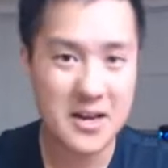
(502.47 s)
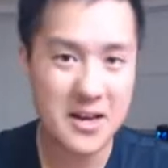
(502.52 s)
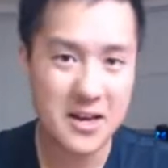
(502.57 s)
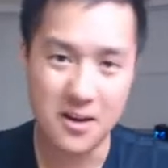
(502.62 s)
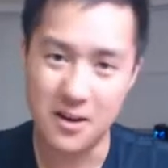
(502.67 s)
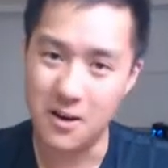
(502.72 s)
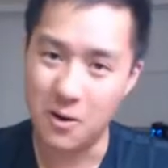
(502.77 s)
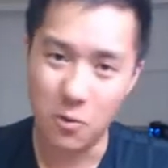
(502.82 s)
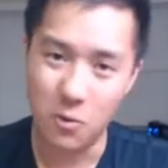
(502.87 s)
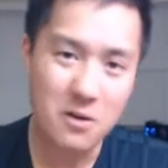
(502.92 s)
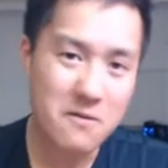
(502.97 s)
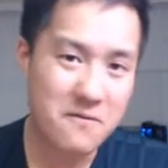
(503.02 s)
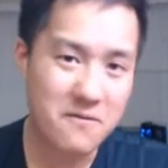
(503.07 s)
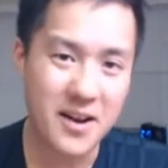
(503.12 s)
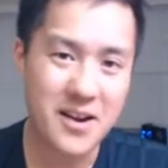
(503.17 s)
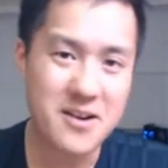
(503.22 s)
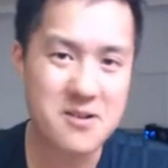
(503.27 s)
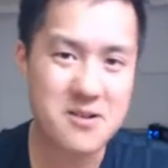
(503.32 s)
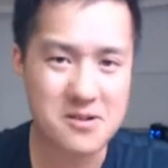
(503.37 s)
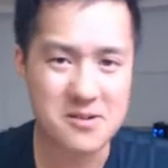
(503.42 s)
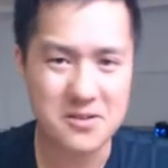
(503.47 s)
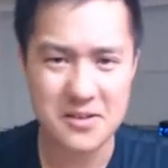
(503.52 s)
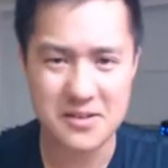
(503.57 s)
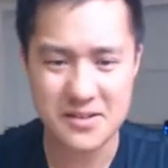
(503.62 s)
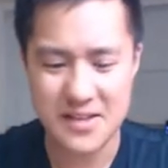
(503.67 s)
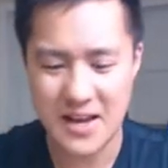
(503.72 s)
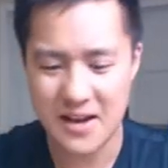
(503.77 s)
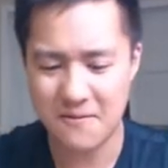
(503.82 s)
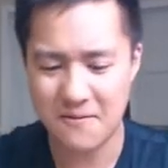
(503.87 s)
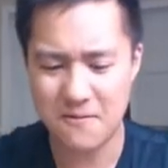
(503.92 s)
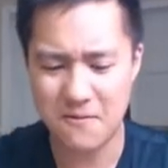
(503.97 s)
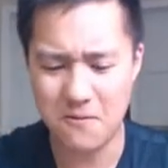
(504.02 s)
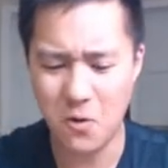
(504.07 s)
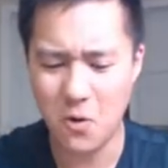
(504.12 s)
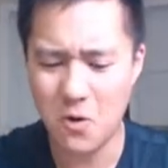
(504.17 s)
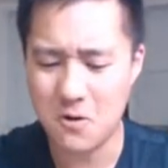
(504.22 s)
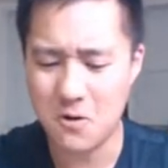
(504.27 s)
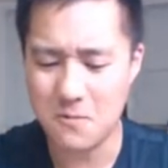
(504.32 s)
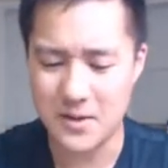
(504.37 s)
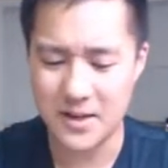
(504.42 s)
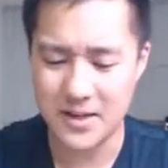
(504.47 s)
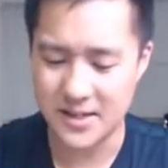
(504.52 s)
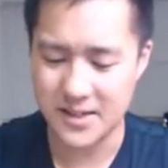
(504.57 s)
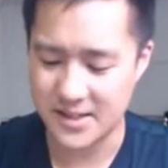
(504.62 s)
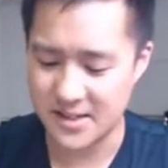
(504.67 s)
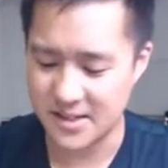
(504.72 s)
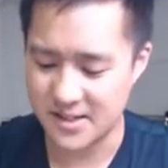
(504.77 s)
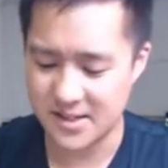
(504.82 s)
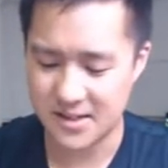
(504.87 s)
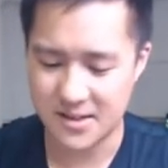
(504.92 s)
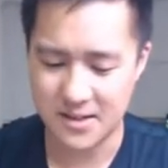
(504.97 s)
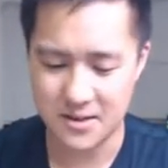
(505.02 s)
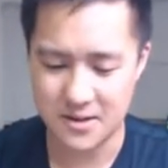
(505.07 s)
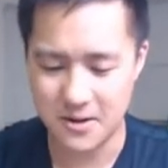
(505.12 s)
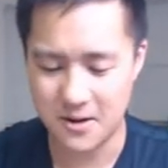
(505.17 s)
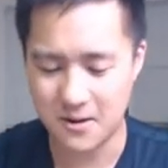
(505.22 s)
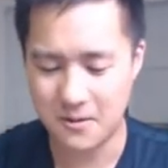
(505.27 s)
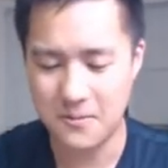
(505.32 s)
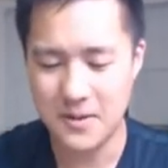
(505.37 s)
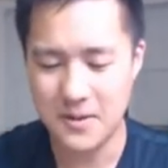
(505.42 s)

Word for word: You know, what vendors is that for? Because you know,